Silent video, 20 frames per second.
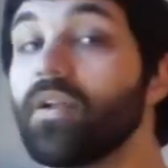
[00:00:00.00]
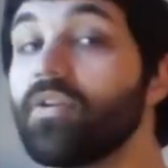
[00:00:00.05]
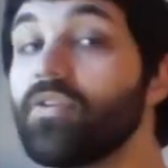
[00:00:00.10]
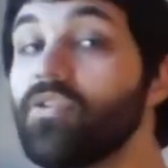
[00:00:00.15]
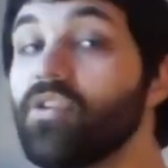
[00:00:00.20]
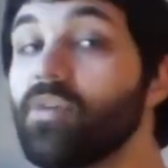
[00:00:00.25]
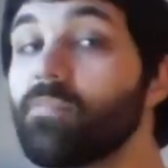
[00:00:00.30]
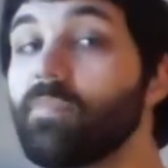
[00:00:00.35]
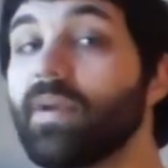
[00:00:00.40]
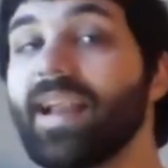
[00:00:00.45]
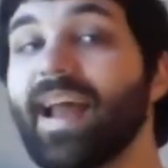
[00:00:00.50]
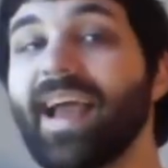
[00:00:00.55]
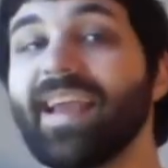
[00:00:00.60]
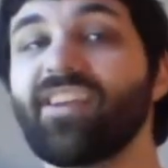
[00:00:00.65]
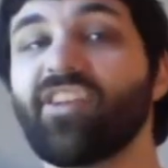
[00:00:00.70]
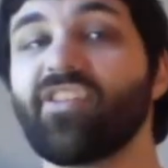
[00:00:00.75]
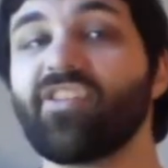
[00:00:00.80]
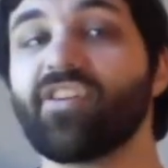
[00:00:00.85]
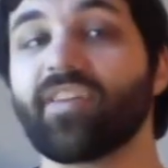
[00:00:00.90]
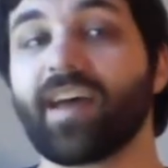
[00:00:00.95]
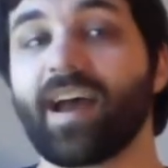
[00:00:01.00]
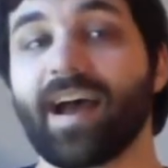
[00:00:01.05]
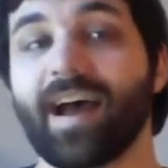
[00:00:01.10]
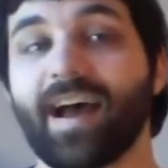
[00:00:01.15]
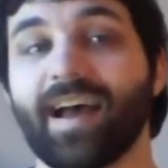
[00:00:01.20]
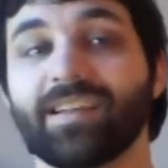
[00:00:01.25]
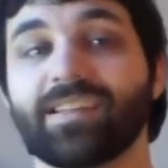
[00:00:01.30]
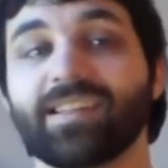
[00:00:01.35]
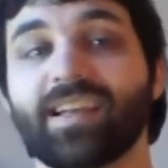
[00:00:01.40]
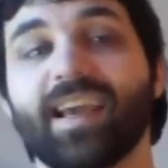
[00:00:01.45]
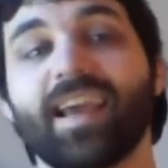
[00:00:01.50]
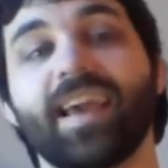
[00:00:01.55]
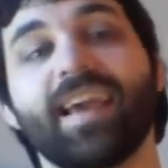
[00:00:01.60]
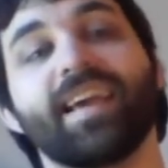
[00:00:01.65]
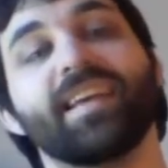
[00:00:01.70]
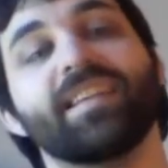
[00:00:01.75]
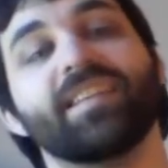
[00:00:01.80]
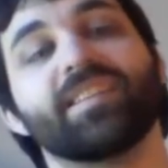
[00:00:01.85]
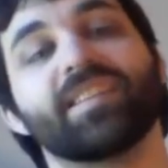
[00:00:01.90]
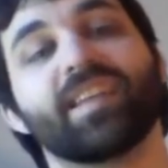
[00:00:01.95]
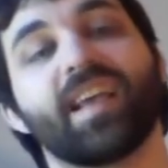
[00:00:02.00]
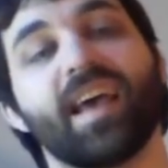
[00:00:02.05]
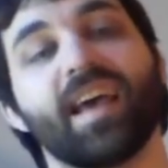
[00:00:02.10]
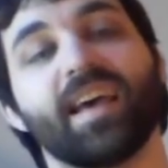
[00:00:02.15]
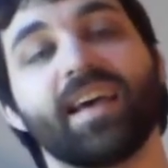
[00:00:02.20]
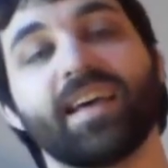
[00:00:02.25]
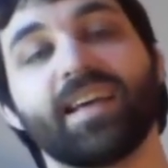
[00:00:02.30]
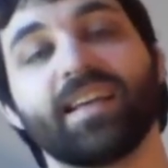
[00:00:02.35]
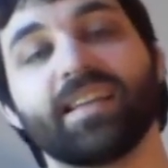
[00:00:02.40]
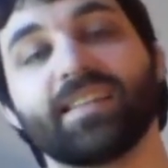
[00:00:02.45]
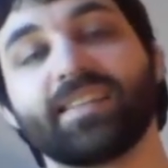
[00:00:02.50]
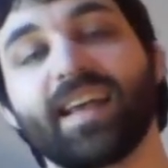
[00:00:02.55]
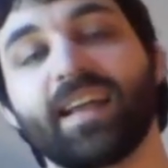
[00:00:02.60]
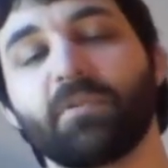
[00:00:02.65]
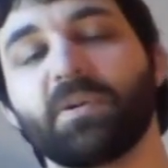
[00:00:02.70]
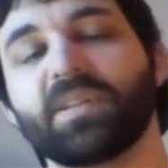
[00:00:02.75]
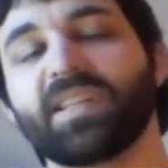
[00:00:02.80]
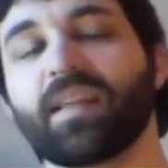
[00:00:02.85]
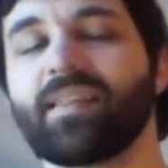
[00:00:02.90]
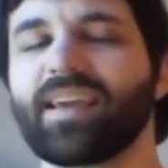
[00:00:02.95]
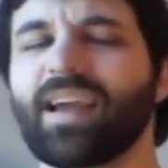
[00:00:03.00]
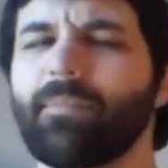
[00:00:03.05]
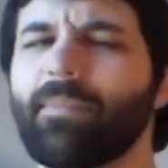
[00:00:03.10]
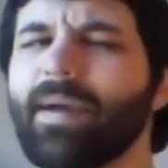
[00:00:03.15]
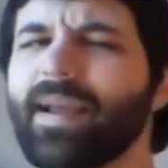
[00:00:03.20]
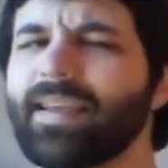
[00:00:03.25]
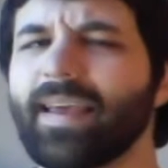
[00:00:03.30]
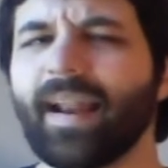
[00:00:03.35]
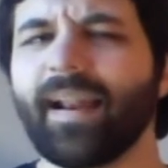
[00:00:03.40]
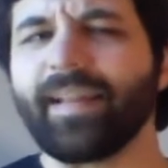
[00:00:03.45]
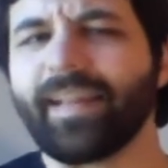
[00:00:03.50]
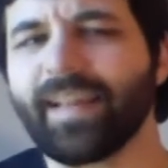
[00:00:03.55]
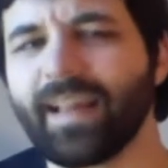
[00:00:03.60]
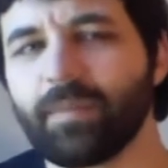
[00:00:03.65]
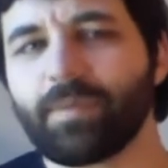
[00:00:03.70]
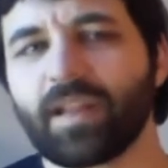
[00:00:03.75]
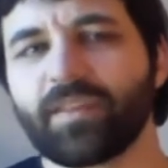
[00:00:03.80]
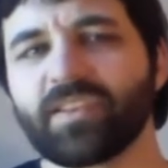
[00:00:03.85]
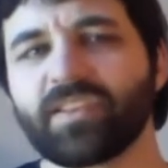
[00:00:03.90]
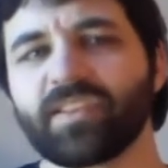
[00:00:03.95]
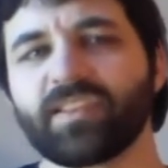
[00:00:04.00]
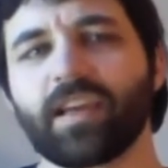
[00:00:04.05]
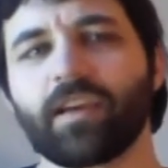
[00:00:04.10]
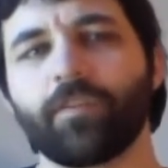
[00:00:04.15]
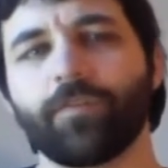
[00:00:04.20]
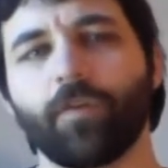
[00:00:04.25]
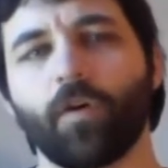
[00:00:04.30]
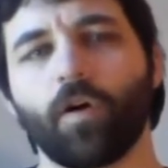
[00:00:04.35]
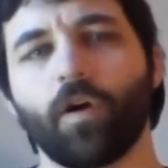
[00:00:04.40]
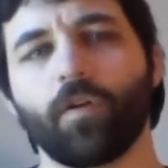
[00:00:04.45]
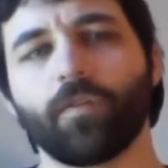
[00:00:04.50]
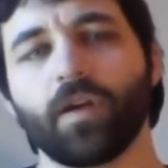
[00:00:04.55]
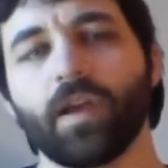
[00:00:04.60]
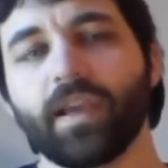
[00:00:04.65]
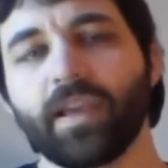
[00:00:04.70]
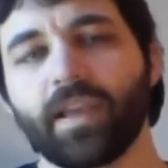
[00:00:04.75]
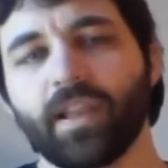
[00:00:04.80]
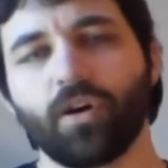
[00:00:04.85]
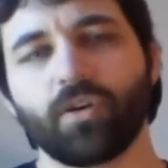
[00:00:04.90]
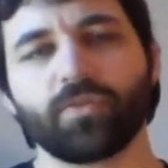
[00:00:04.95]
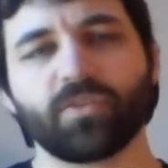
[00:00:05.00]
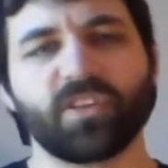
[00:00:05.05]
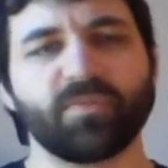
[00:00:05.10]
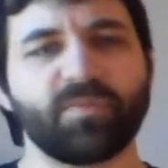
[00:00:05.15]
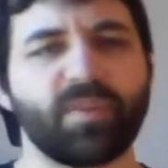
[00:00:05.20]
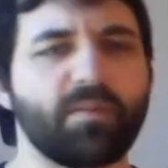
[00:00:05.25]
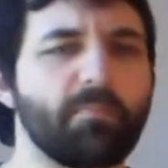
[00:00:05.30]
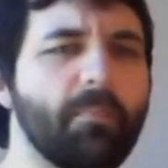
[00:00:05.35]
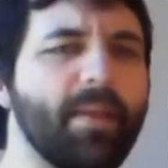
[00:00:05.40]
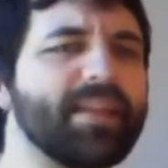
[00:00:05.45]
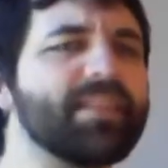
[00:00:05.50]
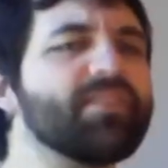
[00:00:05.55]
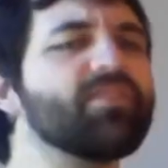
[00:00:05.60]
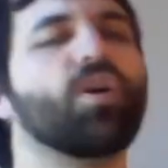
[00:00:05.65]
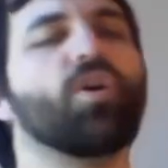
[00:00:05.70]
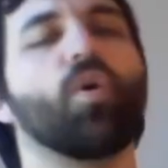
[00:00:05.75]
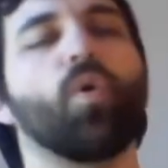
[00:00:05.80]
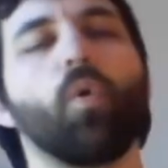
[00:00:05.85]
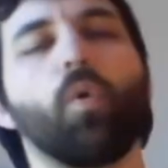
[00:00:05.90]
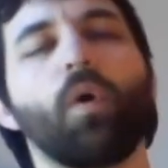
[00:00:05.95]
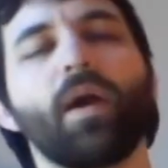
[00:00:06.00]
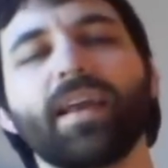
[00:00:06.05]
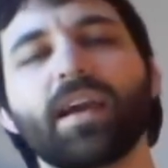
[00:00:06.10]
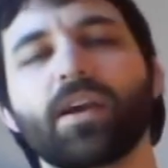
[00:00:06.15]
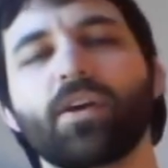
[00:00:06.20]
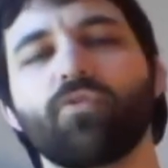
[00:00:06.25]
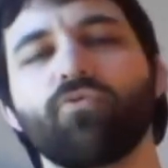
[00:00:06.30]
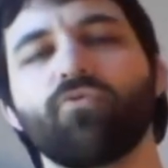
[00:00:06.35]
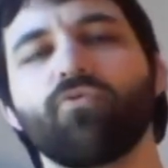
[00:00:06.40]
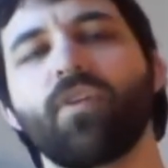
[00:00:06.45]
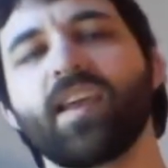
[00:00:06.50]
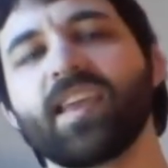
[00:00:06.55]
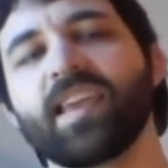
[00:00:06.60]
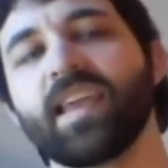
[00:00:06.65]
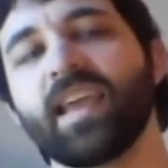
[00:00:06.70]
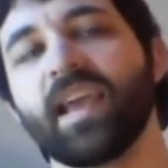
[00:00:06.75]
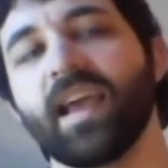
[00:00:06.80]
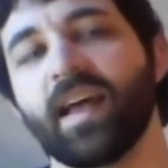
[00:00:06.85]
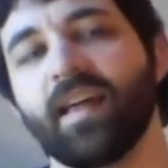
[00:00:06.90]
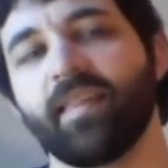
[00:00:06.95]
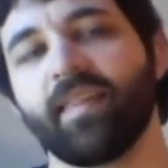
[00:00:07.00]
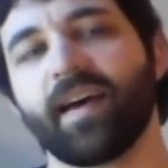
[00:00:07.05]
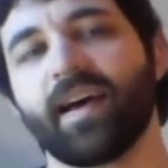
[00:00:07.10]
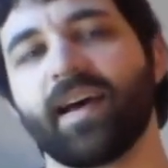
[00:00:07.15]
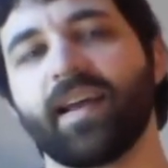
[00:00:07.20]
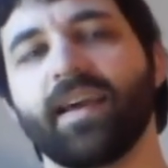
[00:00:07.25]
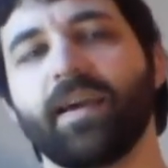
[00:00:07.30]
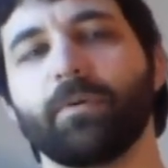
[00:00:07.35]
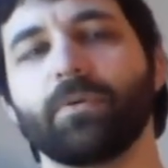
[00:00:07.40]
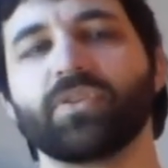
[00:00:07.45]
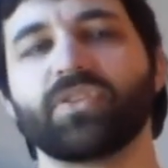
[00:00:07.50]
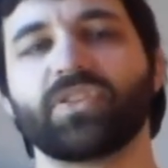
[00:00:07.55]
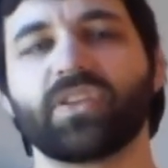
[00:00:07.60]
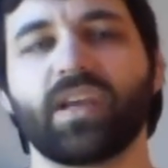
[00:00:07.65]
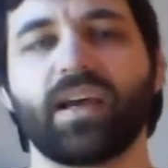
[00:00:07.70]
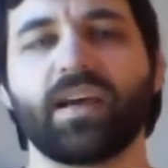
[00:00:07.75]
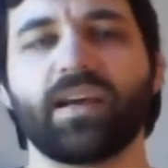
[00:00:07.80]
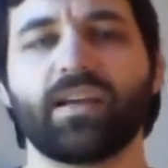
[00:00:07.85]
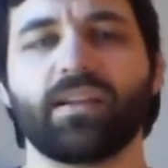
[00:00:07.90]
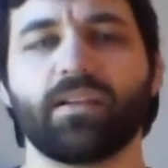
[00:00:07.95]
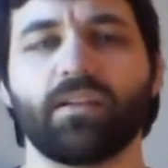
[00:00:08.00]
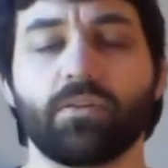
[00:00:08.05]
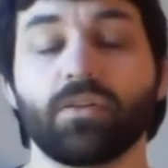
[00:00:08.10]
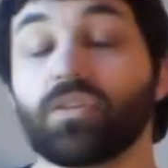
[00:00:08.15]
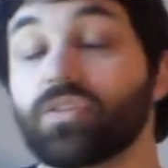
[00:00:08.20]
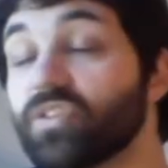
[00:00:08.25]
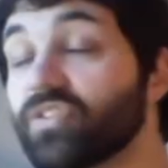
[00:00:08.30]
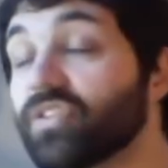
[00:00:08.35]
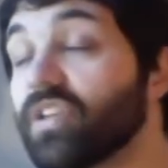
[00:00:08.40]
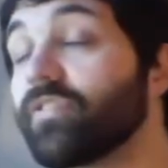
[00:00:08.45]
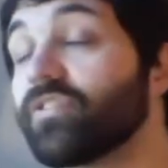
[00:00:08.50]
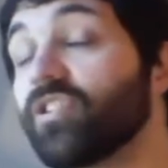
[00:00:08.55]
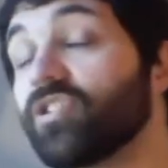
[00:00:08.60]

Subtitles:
Number 9, on the other hand, is a set which I think I might get a little bit of stick for. You know, some people might not quite agree that it was deserves such